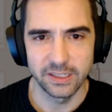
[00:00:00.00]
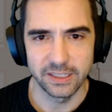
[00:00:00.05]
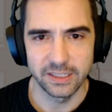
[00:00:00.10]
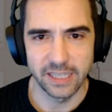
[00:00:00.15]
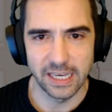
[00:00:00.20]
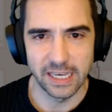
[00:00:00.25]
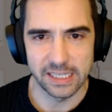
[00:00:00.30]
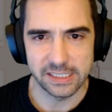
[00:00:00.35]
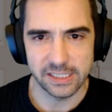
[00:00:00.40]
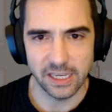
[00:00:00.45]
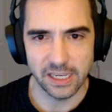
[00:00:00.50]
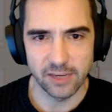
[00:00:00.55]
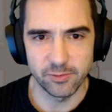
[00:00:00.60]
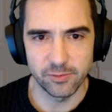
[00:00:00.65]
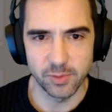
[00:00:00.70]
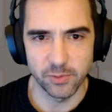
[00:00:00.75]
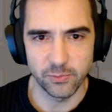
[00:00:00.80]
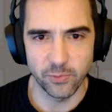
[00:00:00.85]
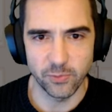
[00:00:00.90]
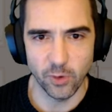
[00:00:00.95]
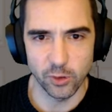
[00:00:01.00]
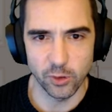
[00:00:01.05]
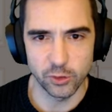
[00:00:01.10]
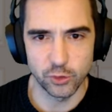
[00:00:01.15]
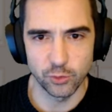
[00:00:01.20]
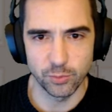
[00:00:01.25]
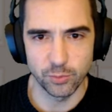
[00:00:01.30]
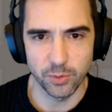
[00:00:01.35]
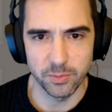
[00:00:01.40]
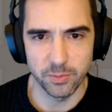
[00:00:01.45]
Yes, I have been far
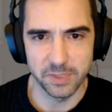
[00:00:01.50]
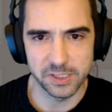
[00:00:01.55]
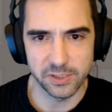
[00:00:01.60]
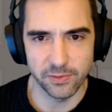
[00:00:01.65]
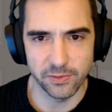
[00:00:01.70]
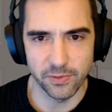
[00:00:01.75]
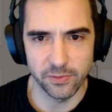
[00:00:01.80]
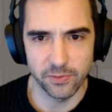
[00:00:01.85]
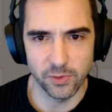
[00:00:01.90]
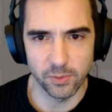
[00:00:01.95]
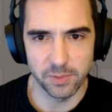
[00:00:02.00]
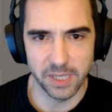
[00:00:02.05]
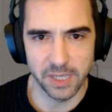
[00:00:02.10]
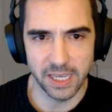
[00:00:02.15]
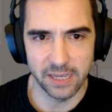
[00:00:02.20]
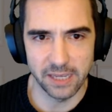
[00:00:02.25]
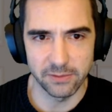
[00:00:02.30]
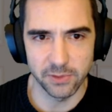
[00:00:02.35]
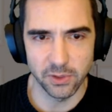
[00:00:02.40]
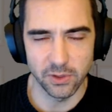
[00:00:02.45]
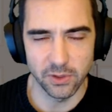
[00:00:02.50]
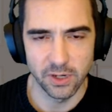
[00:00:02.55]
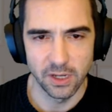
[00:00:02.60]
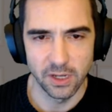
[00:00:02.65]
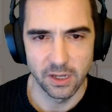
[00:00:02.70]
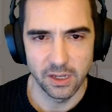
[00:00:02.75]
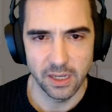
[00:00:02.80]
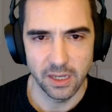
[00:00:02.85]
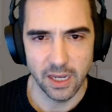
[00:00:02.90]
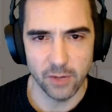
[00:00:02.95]
too permissive of your behavior.
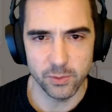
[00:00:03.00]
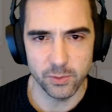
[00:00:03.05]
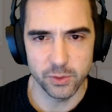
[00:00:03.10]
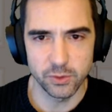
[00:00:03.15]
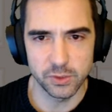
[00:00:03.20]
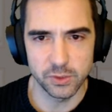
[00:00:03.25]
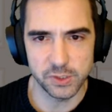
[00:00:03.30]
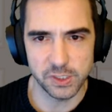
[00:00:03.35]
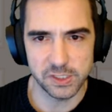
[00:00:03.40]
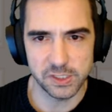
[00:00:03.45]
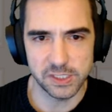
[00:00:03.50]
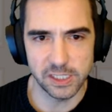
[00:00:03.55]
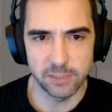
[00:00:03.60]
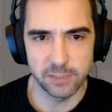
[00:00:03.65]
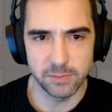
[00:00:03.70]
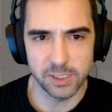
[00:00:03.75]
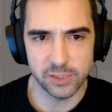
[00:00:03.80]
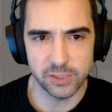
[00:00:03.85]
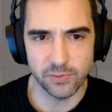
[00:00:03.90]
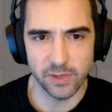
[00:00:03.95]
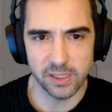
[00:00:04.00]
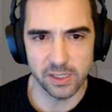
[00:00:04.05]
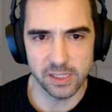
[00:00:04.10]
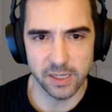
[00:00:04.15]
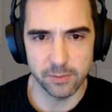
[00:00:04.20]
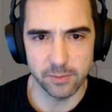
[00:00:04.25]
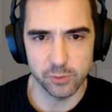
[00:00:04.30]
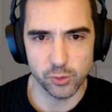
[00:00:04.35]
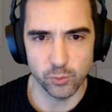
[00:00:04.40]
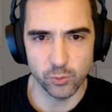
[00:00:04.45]
How are you to succeed me as
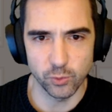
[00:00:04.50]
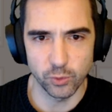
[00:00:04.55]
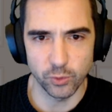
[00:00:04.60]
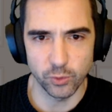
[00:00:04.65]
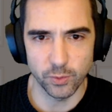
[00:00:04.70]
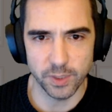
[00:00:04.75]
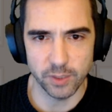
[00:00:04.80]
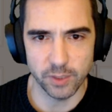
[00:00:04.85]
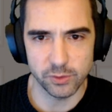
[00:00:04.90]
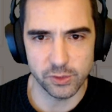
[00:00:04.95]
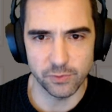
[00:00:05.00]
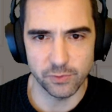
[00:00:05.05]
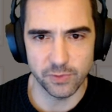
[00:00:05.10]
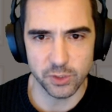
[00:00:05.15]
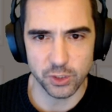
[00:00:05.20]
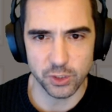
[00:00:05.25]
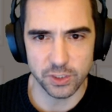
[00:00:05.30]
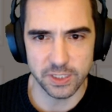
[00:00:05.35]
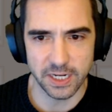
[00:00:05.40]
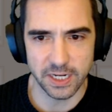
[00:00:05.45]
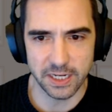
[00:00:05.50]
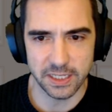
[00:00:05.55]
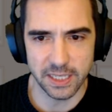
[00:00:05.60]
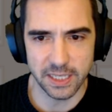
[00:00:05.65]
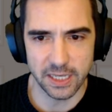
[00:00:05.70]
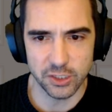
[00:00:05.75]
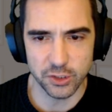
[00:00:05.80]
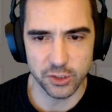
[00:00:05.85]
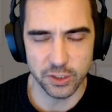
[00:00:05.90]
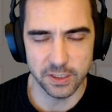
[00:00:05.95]
Felheim's ruler without sufficient
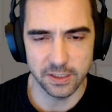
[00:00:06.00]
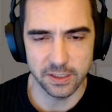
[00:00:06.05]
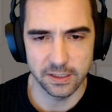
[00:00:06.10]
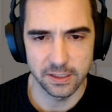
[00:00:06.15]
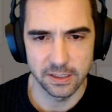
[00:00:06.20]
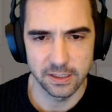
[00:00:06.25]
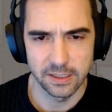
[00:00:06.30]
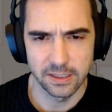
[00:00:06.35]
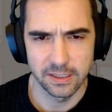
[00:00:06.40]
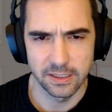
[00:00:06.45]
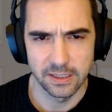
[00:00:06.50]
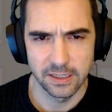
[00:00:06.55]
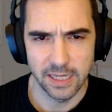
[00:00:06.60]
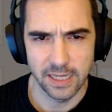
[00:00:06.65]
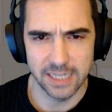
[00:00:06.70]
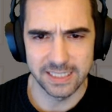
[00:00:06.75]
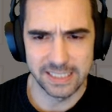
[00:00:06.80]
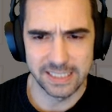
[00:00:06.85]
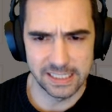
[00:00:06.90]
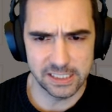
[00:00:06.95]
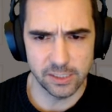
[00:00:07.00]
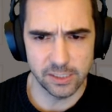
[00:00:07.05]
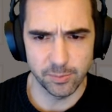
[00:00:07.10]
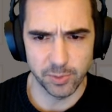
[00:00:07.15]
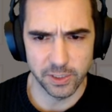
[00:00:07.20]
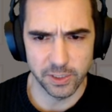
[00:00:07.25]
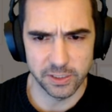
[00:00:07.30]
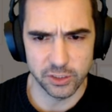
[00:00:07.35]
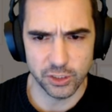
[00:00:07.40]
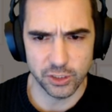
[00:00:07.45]
dedication? And
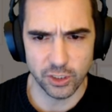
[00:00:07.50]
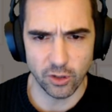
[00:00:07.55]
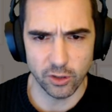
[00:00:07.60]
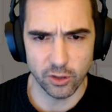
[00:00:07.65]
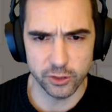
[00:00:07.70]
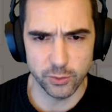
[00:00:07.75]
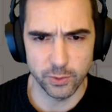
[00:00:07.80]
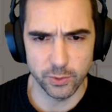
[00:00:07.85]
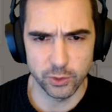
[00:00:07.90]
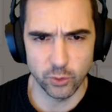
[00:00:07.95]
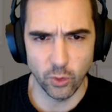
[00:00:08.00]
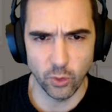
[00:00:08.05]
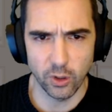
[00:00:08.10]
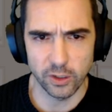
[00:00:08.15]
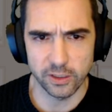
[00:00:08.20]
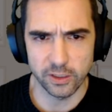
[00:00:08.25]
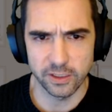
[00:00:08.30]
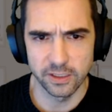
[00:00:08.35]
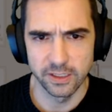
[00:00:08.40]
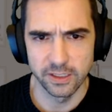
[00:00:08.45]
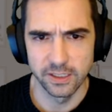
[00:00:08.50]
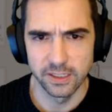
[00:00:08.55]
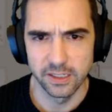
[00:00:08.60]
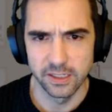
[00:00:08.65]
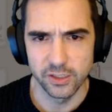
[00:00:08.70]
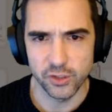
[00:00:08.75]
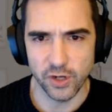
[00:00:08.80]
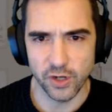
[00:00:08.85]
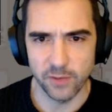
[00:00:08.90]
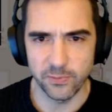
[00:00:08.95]
discipline! She called you a dork!
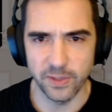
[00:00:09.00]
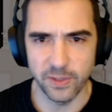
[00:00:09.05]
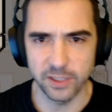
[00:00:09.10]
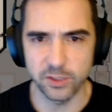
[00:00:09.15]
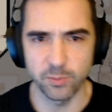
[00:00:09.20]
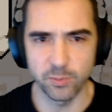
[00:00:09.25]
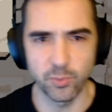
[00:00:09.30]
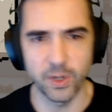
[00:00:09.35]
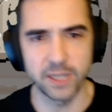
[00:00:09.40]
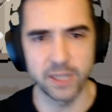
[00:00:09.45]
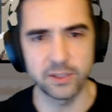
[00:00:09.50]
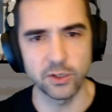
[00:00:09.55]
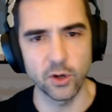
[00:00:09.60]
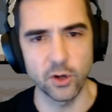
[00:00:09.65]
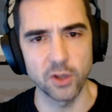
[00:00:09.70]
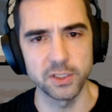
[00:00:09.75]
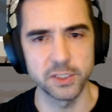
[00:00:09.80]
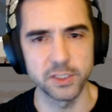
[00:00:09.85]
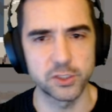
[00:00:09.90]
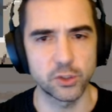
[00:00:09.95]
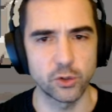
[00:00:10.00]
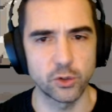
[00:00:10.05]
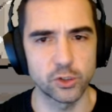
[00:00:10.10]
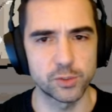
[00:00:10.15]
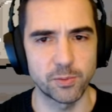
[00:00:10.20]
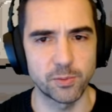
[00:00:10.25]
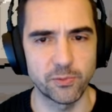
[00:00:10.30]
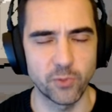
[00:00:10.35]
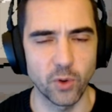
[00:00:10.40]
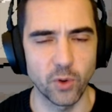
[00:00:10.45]
Should I fail to break the gauntlet's curse
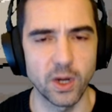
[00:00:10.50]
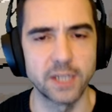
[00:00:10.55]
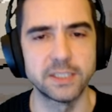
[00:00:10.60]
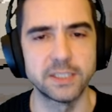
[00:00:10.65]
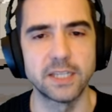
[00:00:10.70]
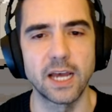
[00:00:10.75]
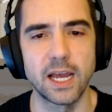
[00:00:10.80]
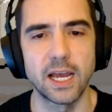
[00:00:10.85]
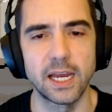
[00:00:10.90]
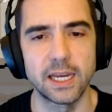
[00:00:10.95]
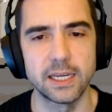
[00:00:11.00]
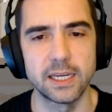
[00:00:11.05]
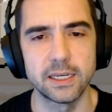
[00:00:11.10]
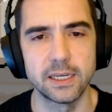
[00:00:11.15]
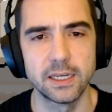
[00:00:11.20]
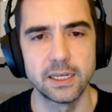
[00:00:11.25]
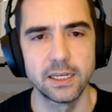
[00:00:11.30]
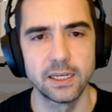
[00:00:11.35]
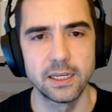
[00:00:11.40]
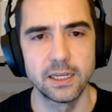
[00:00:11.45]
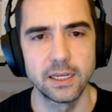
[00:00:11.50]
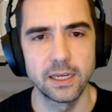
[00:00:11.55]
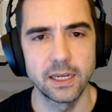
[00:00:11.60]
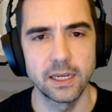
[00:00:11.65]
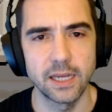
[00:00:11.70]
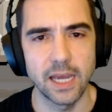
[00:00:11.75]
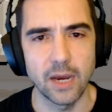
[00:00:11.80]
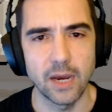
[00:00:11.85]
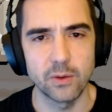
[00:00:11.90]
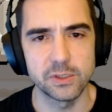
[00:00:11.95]
before I die,
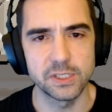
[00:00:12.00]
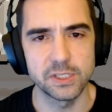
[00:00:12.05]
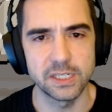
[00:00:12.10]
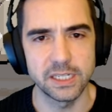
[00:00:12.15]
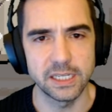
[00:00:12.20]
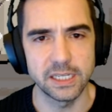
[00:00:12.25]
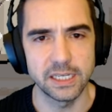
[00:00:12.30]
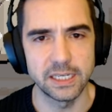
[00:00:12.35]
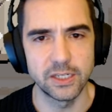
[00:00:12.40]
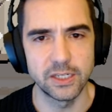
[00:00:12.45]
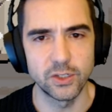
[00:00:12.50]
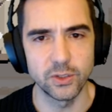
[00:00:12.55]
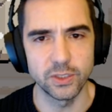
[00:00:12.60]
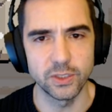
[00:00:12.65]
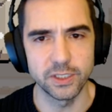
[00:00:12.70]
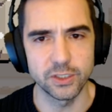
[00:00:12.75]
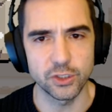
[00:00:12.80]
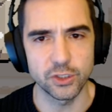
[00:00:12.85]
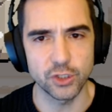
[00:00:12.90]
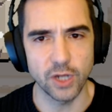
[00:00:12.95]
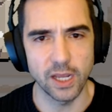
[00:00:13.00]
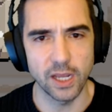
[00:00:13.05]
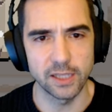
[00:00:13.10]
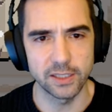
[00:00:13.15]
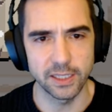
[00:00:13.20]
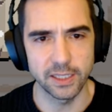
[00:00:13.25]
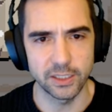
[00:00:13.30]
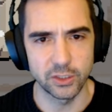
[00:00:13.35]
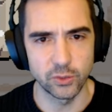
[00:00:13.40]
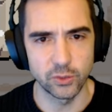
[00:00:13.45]
how is an indolent child
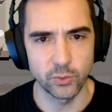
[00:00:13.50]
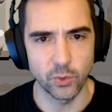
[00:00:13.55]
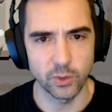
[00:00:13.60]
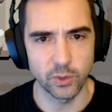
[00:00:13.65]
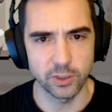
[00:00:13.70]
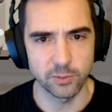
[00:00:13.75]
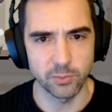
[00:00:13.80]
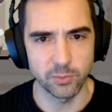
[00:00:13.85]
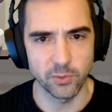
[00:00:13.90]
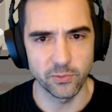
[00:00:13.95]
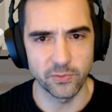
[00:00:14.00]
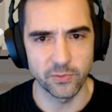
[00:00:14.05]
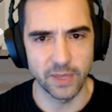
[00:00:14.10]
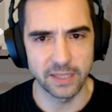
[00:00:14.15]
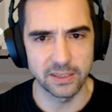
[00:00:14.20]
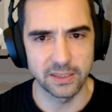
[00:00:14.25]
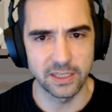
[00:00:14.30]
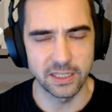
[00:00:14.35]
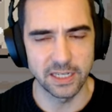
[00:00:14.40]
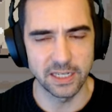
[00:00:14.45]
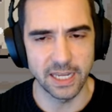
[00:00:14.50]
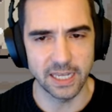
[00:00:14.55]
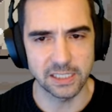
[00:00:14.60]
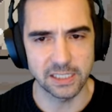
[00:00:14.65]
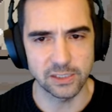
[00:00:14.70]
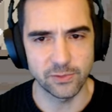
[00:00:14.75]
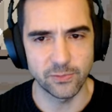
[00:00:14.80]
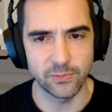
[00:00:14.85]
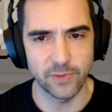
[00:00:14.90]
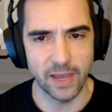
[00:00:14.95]
like you going to prevent the
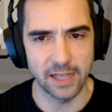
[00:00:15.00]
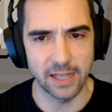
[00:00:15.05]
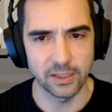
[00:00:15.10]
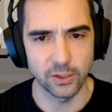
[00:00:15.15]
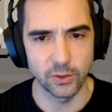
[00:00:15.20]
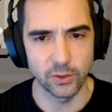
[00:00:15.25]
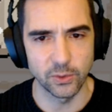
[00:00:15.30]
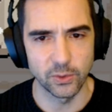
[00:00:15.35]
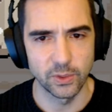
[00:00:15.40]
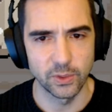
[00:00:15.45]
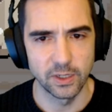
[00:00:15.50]
next fallow?